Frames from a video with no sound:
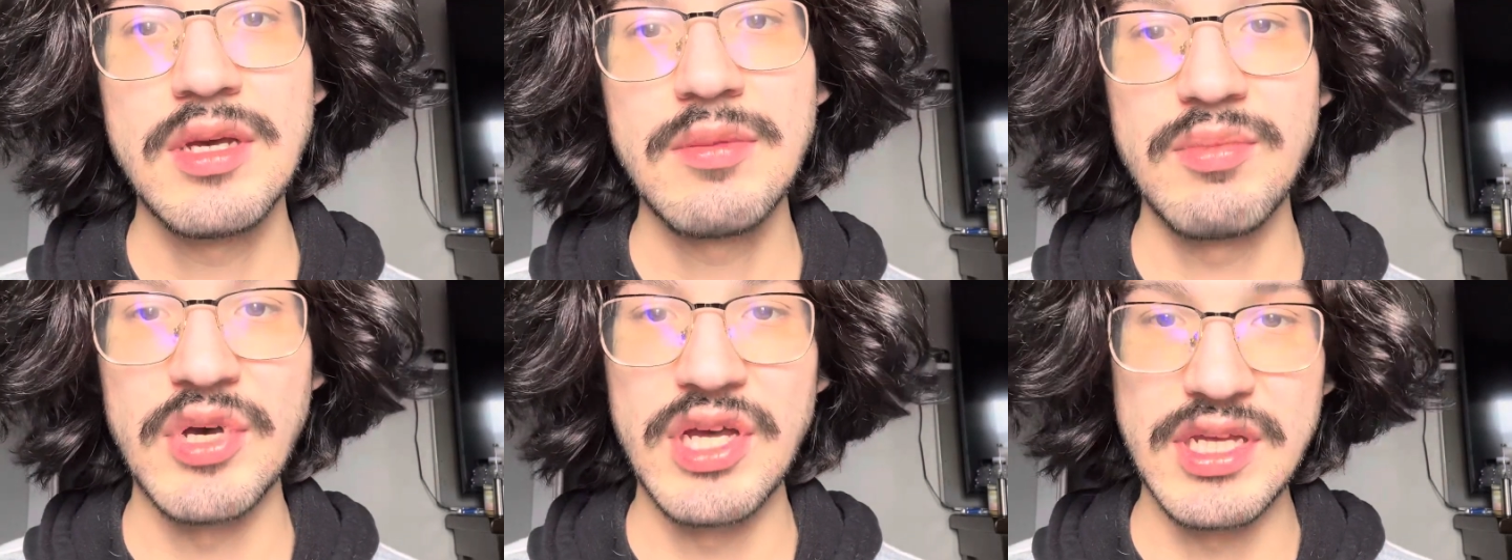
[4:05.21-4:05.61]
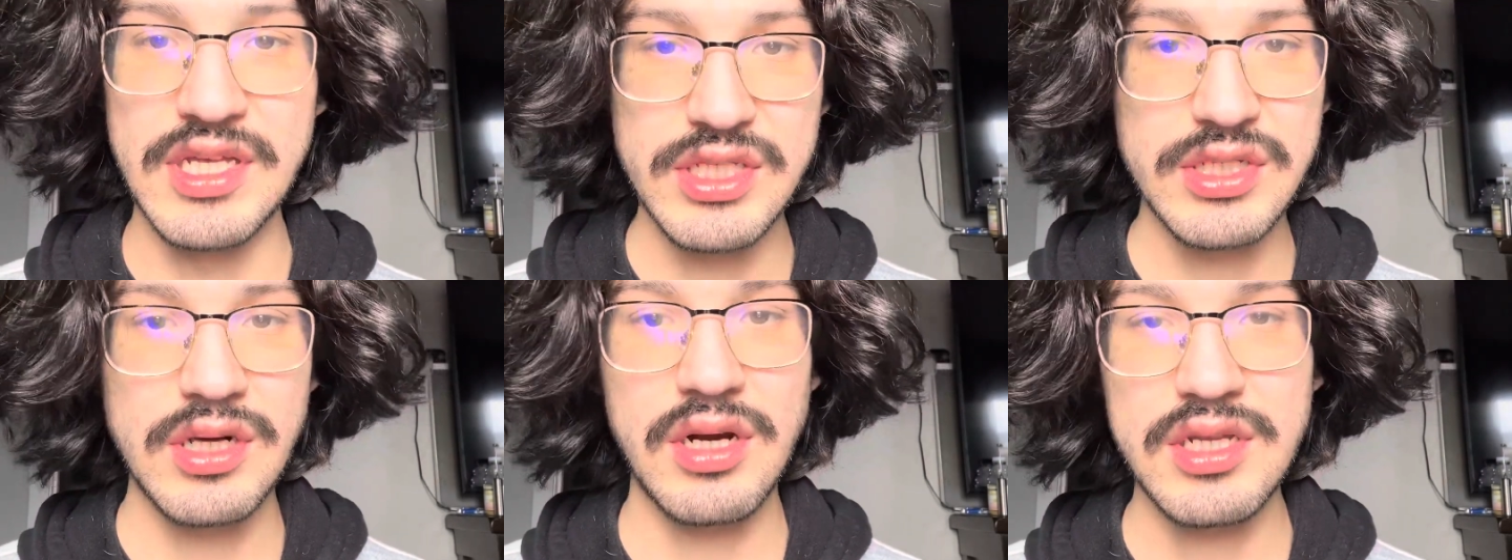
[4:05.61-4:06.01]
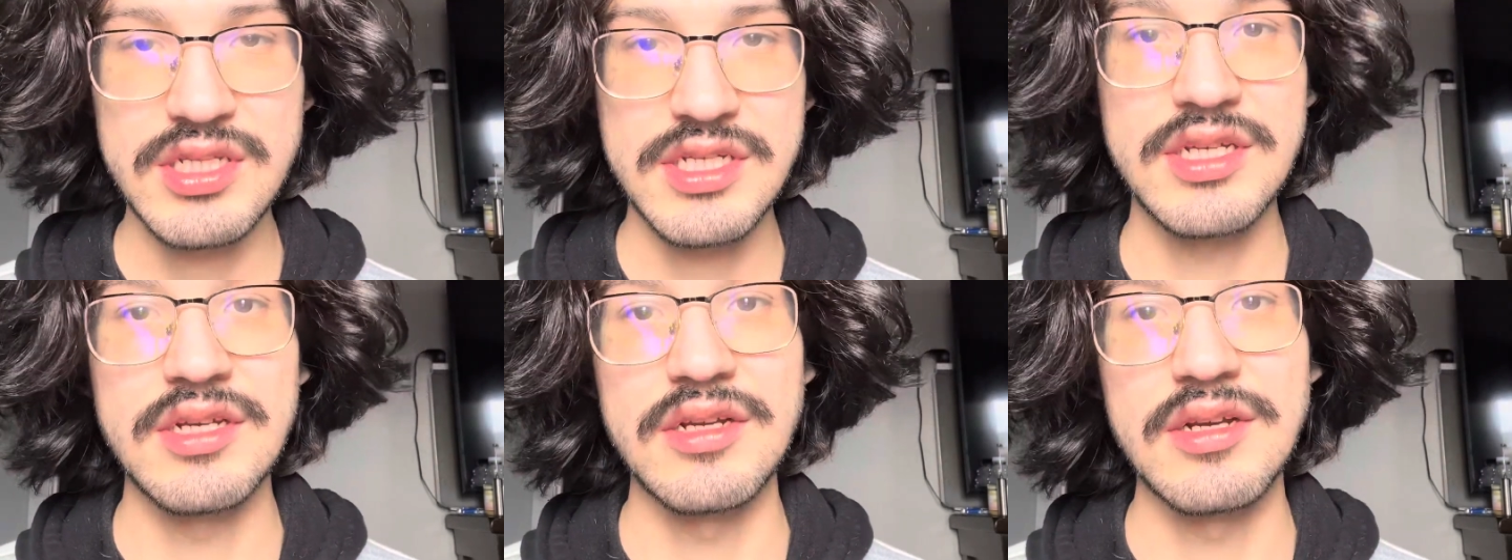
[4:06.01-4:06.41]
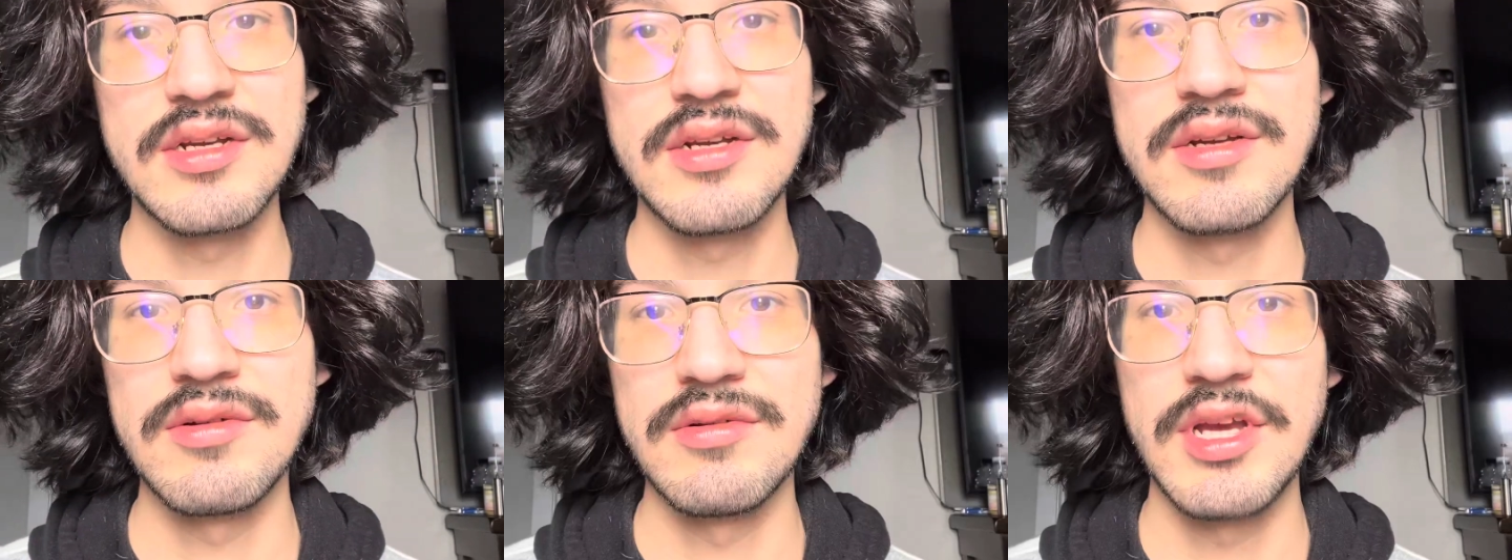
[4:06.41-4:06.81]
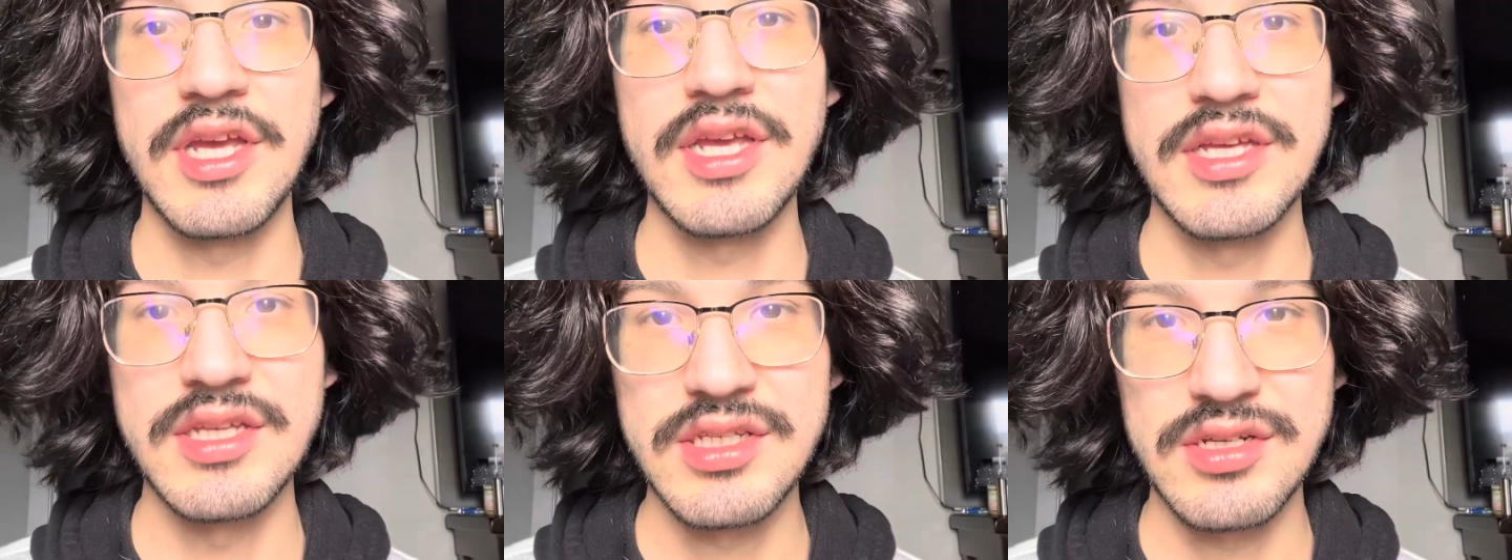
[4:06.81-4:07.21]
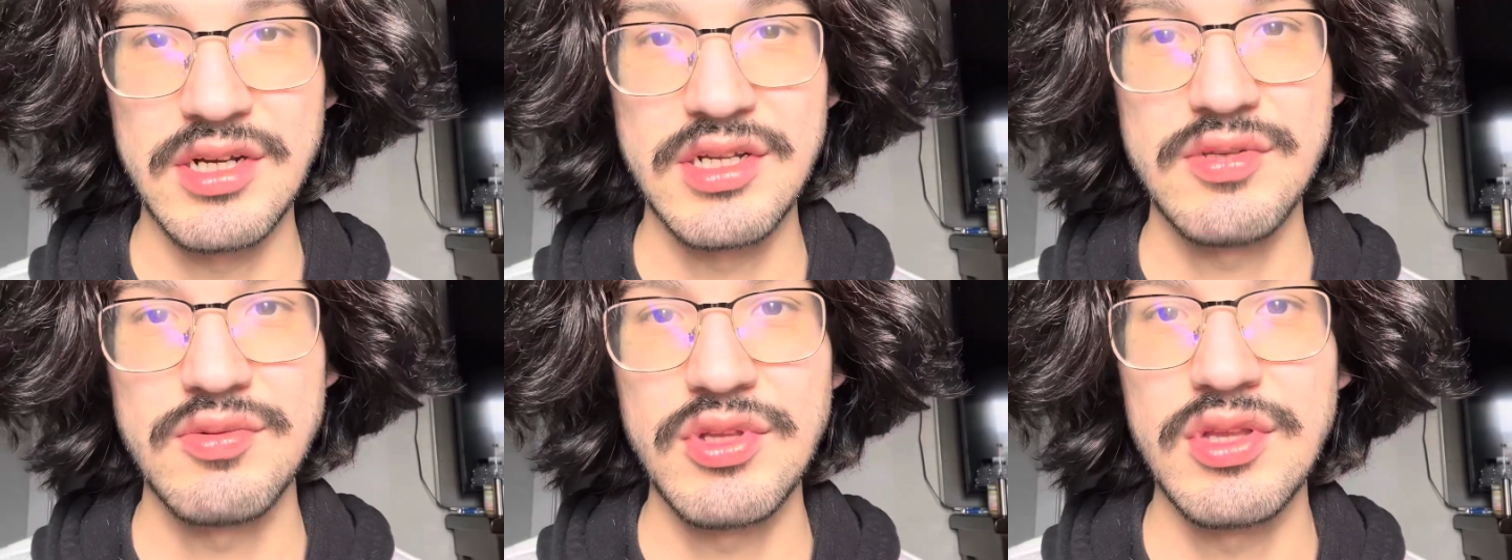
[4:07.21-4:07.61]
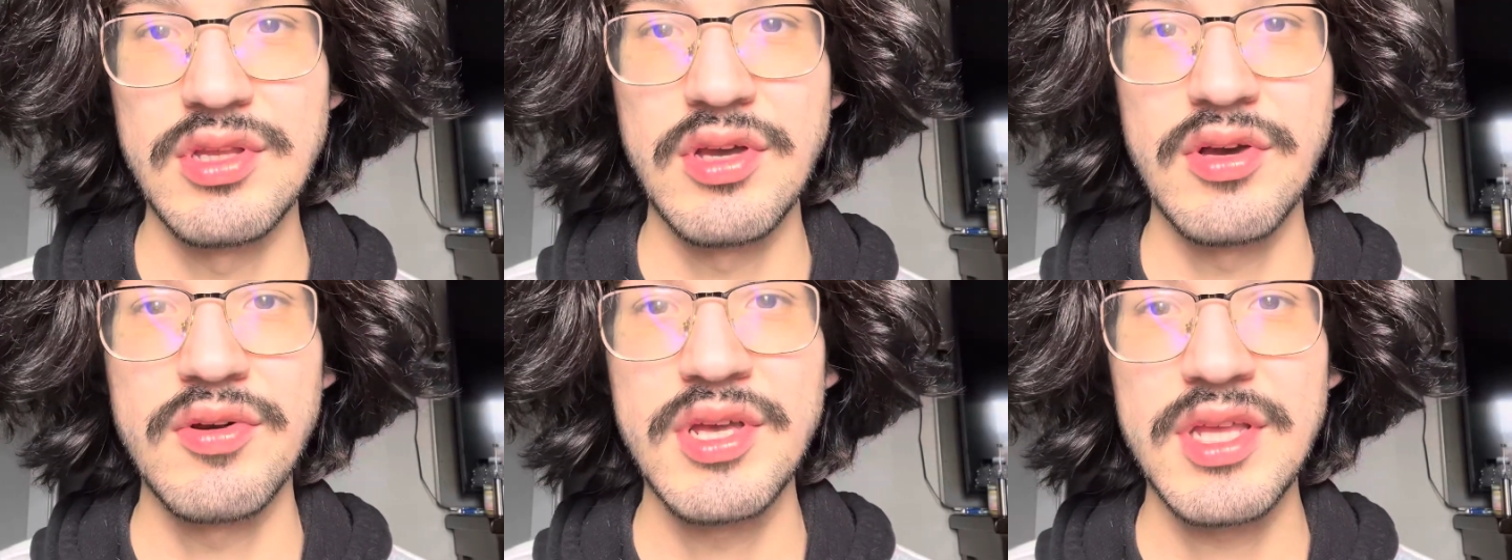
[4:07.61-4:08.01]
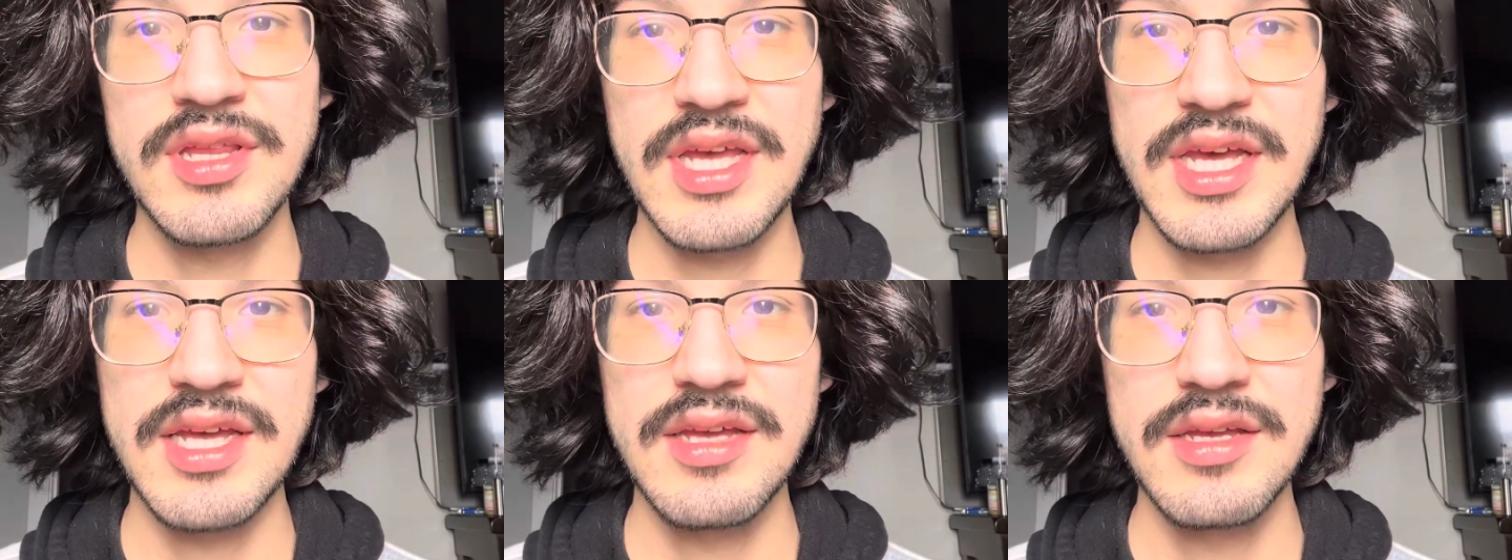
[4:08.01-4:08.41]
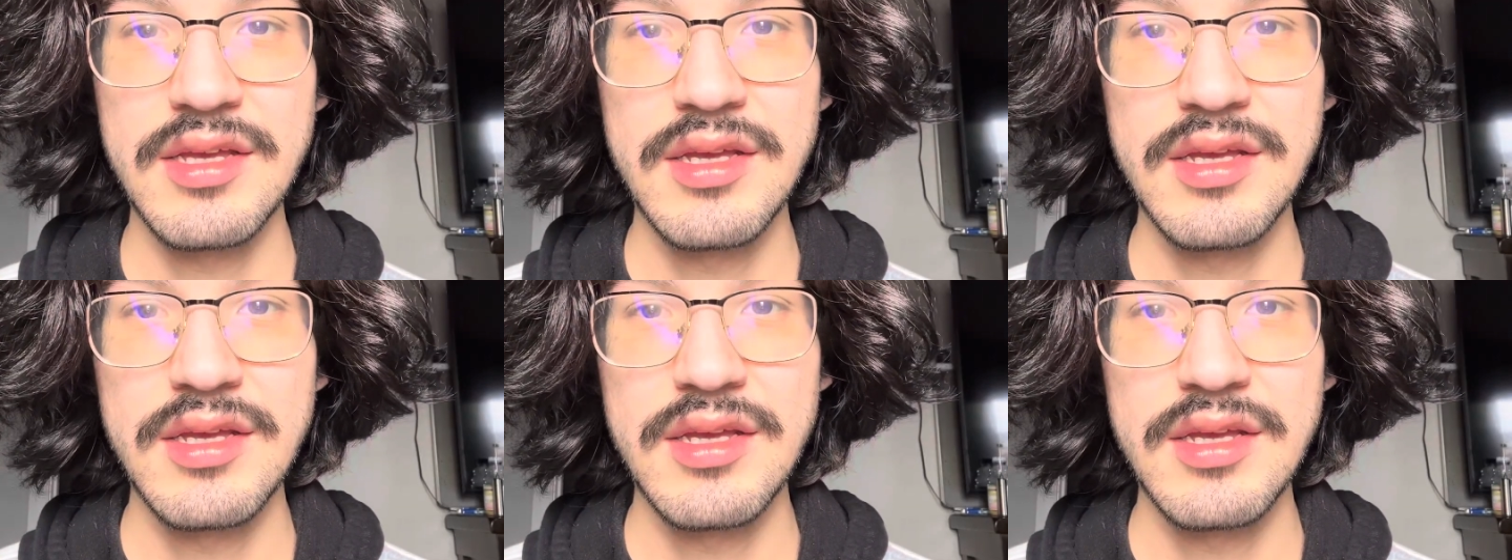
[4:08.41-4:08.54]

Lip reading: But it starts here, right? It starts with knowing that